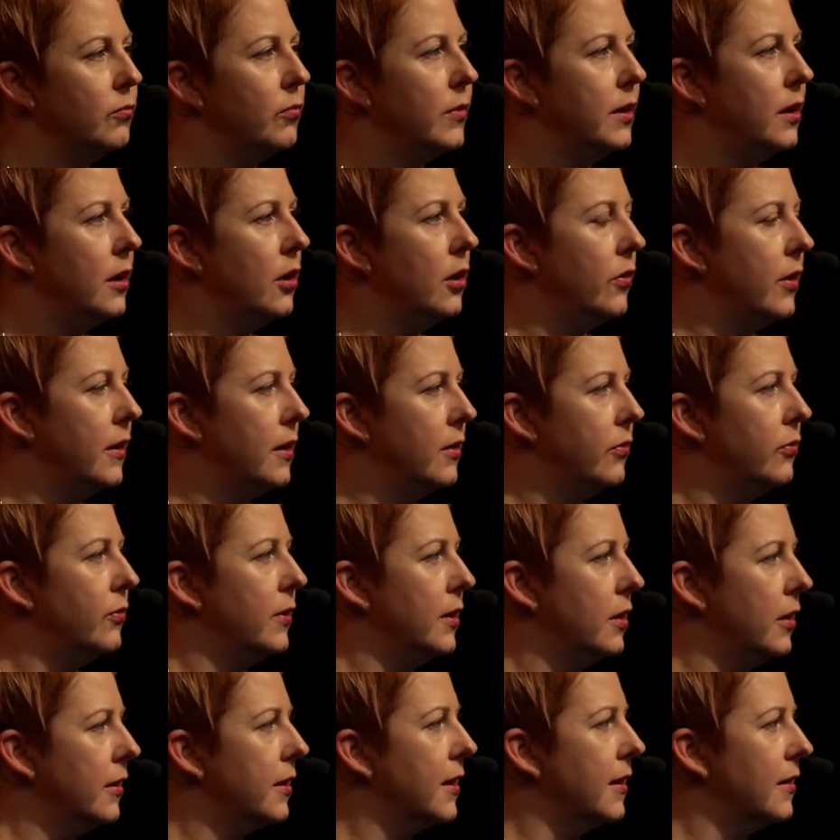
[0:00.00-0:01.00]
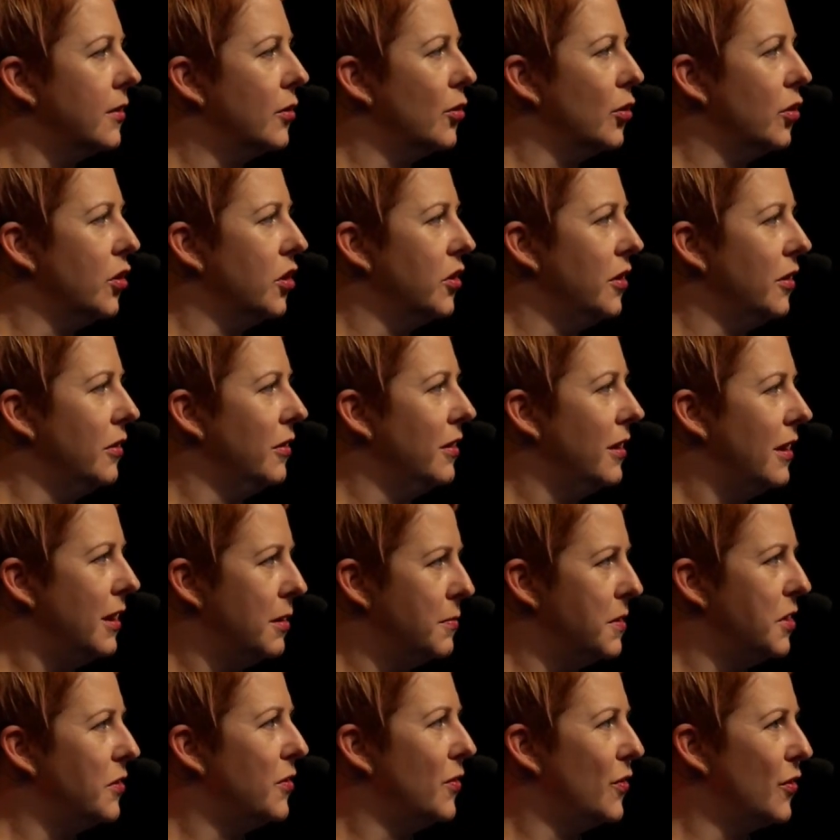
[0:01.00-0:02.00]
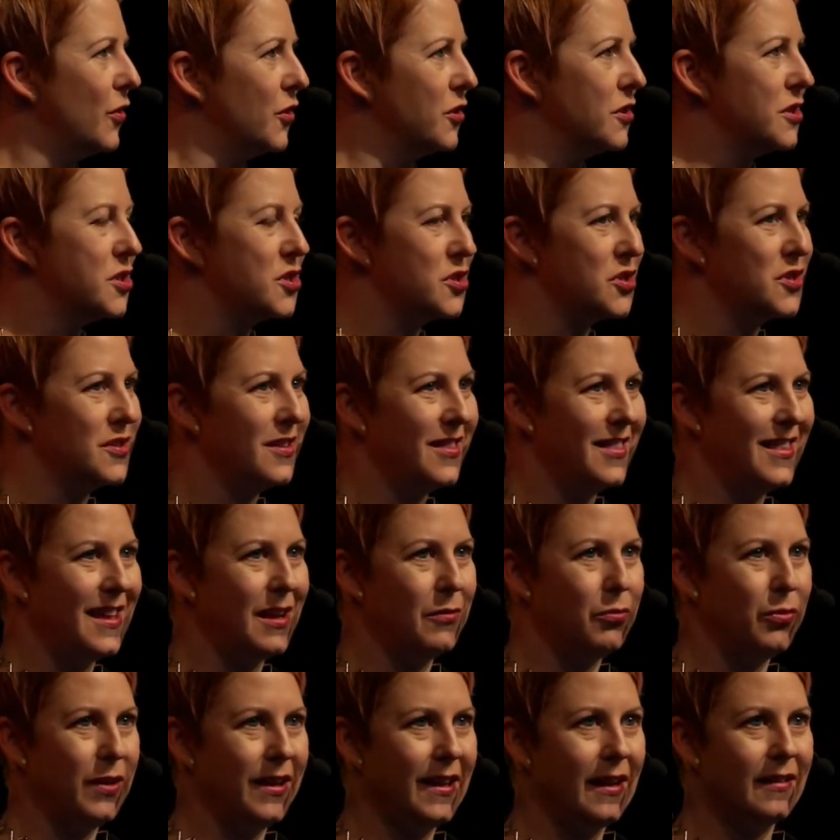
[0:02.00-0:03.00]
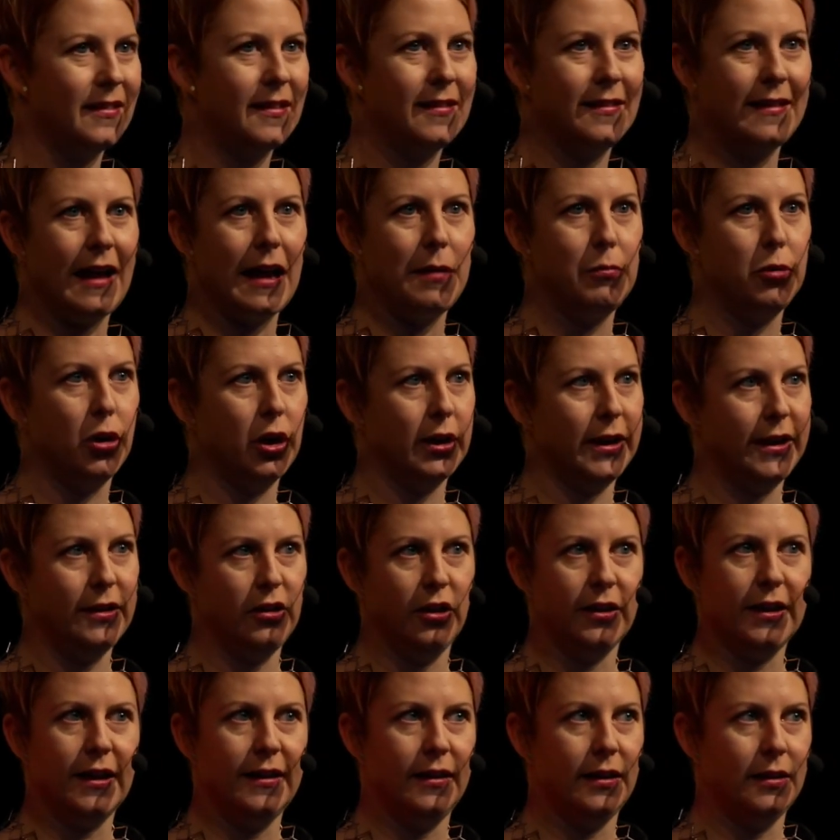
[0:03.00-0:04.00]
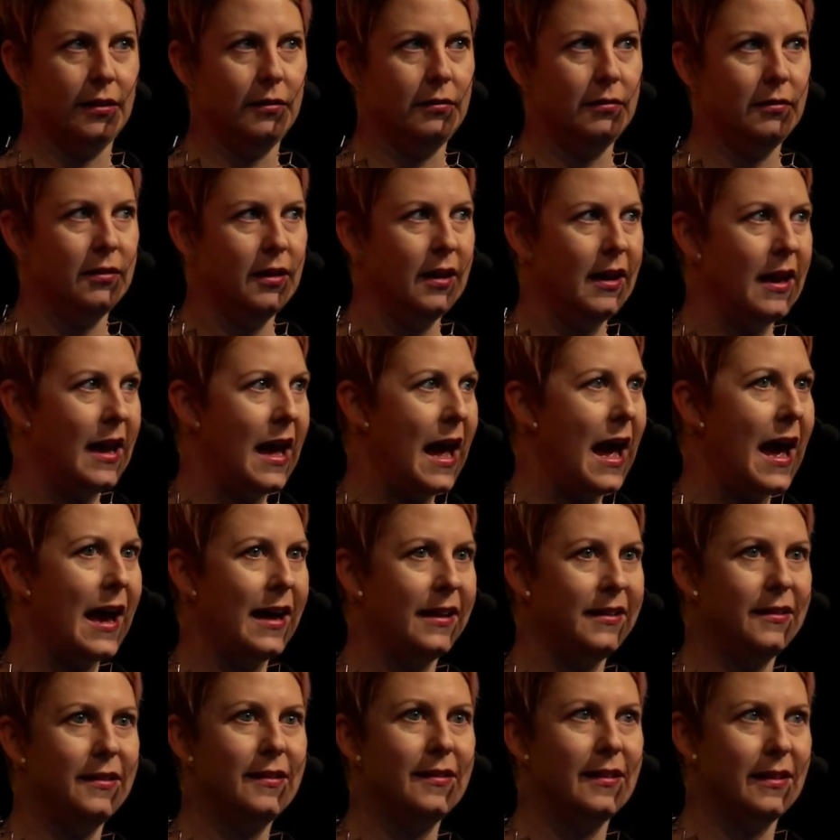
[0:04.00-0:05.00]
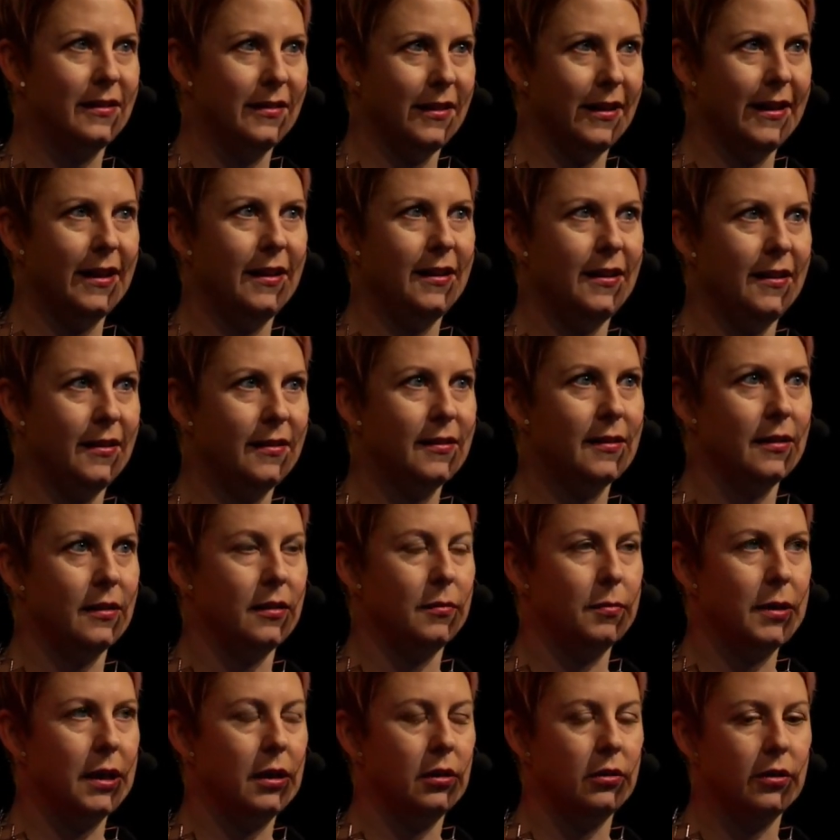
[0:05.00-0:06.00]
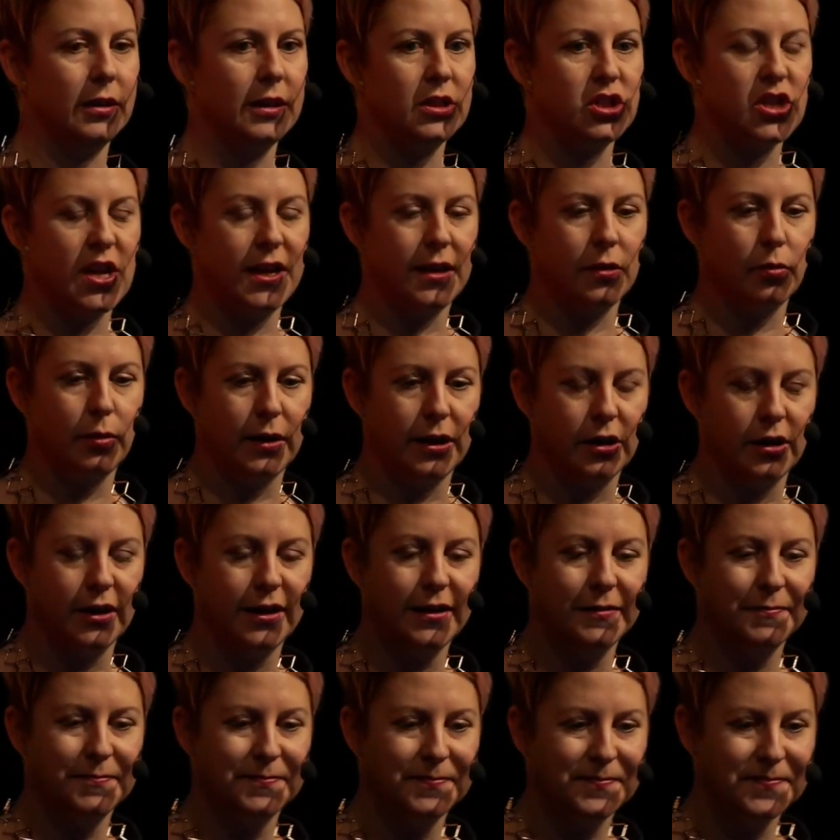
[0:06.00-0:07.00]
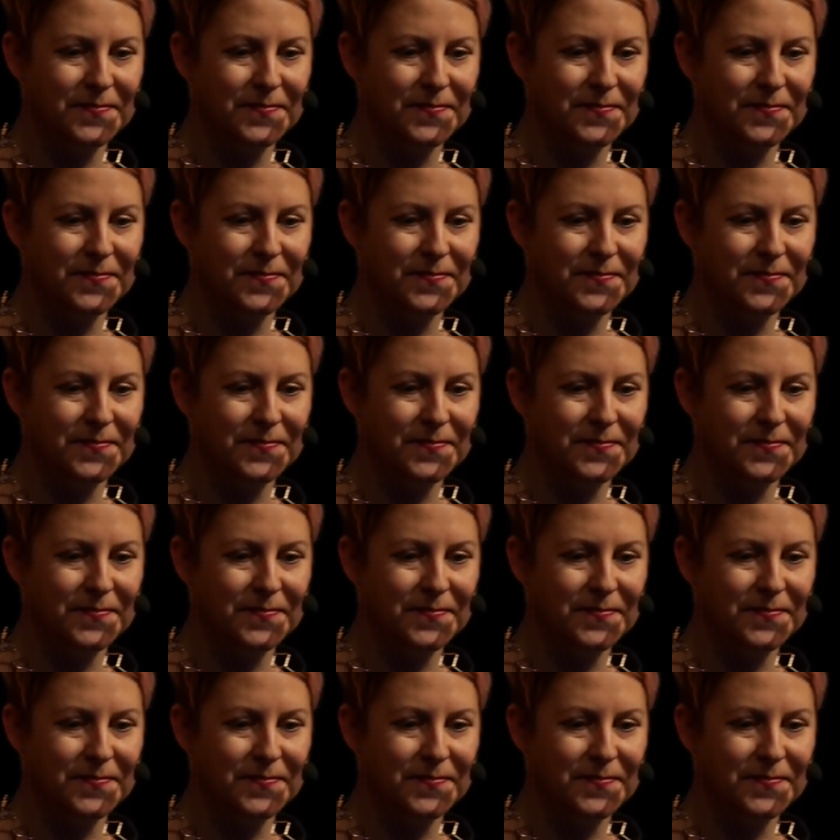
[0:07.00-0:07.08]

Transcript: We know that if we look at Google image search, that we get cyborgy looking heads and ladies and apparently jQuery.